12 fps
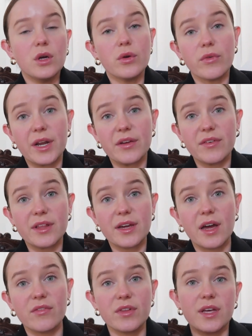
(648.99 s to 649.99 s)
raining really
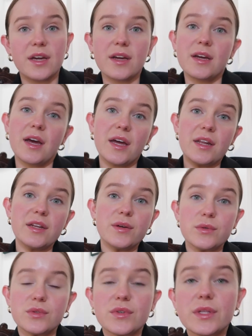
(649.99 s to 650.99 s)
heavily, and it
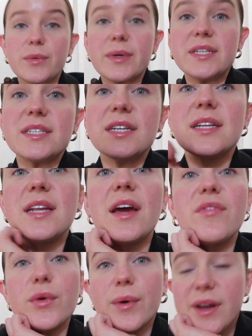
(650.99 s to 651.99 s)
was really windy, and
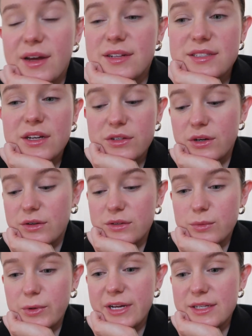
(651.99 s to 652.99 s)
everyone outside
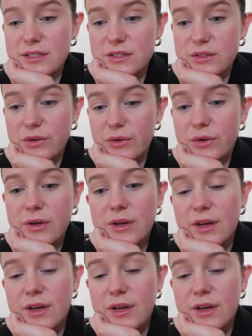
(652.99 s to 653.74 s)
got wet, so